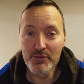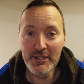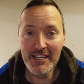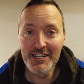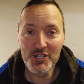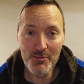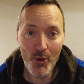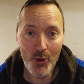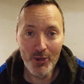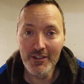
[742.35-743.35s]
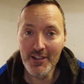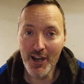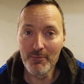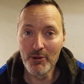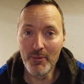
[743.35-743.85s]
three small
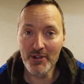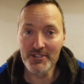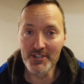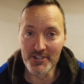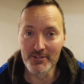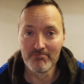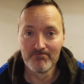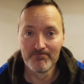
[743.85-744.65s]
cardboard boxes.